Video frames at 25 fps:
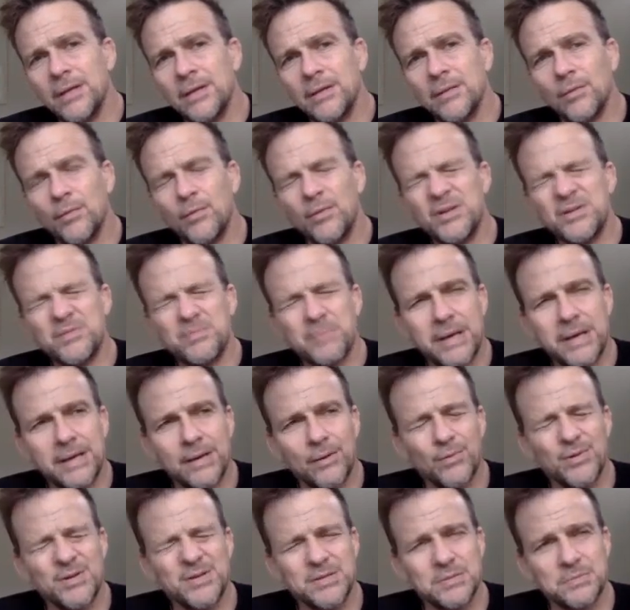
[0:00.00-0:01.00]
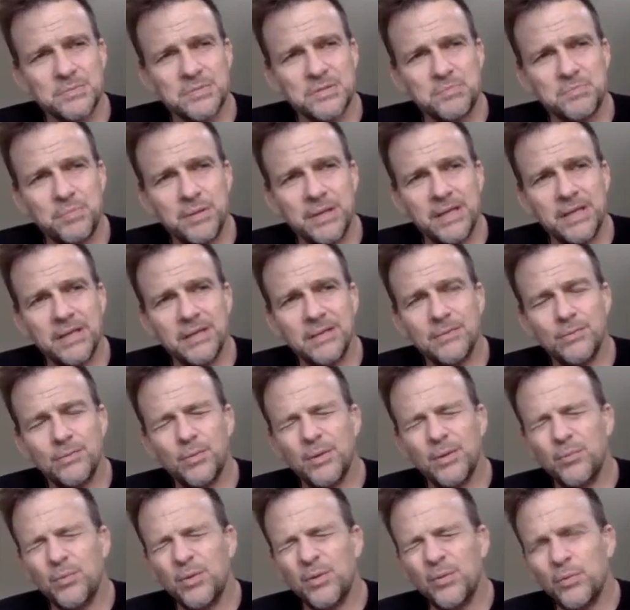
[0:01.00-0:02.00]
what would his mannerisms be?
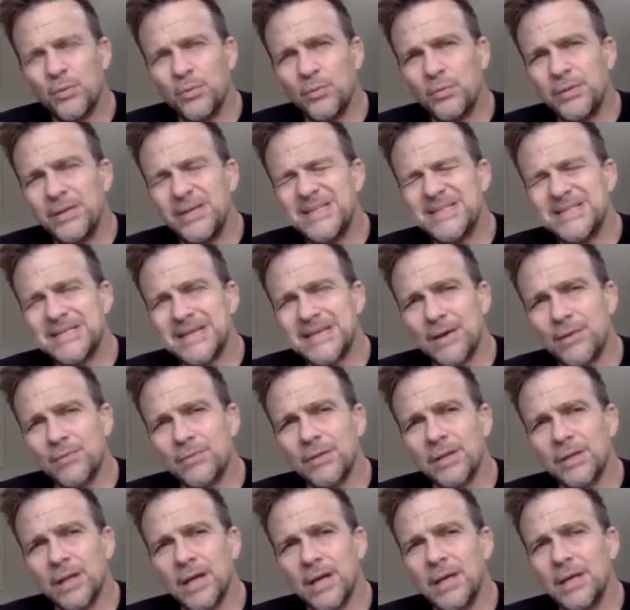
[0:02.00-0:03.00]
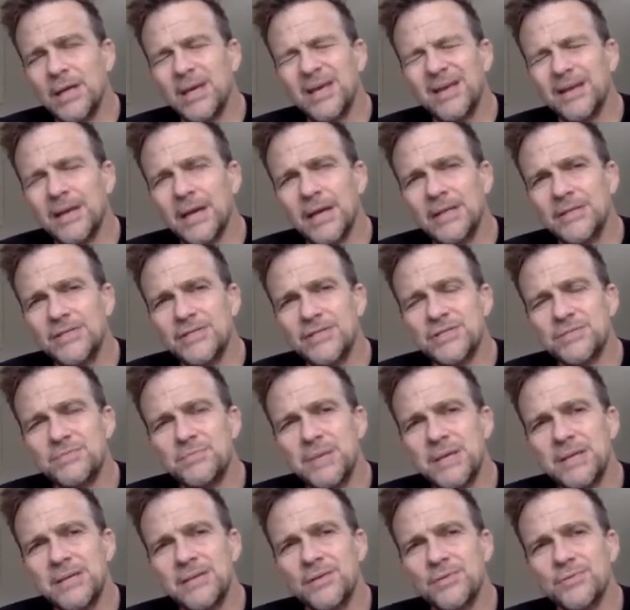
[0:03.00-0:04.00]
What, what, what would he sound like? And I just
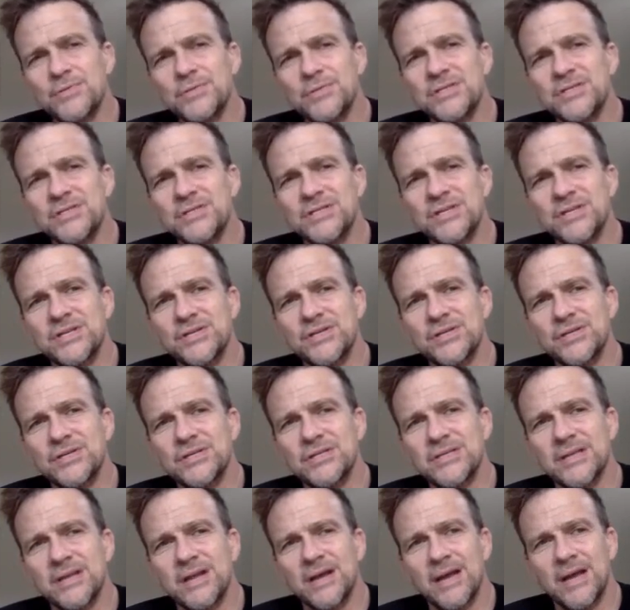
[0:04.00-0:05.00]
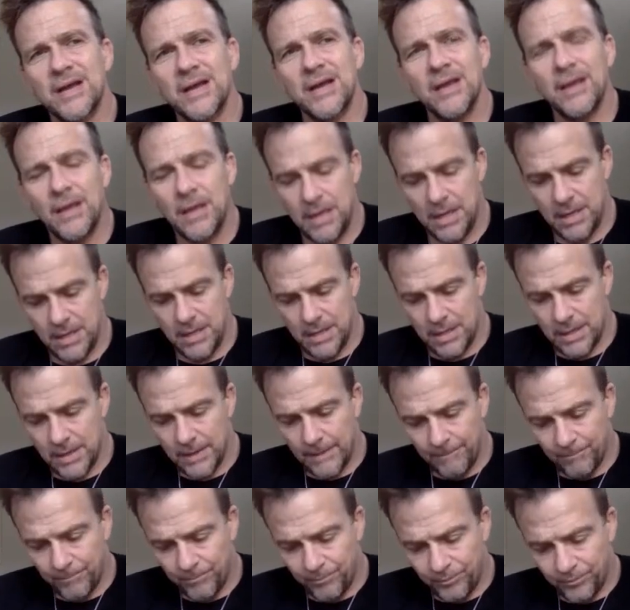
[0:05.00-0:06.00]
made those decisions, and I,
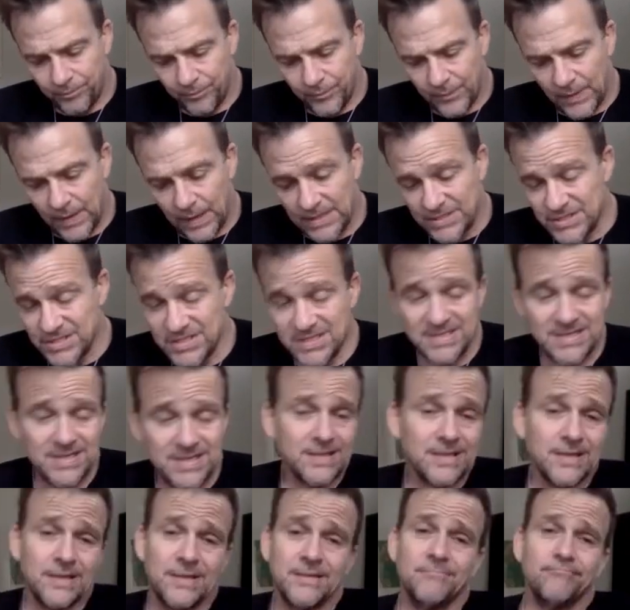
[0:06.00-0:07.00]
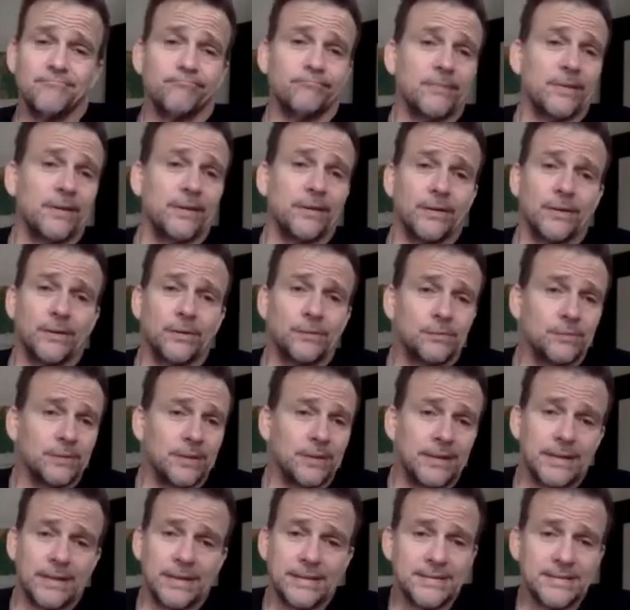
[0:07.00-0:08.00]
I just did it, you know,
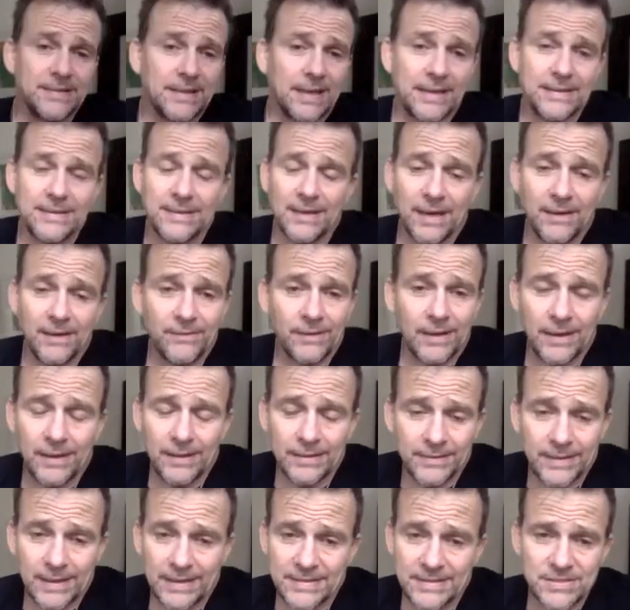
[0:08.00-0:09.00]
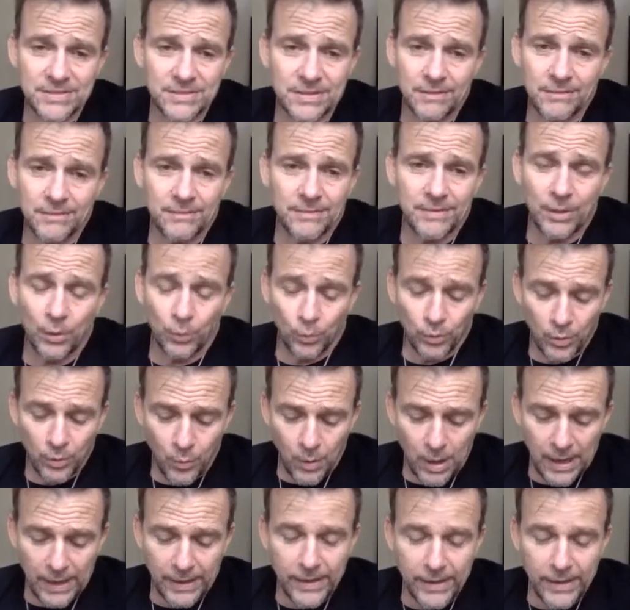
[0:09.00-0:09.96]
and I did, I, I, I, that's the only way I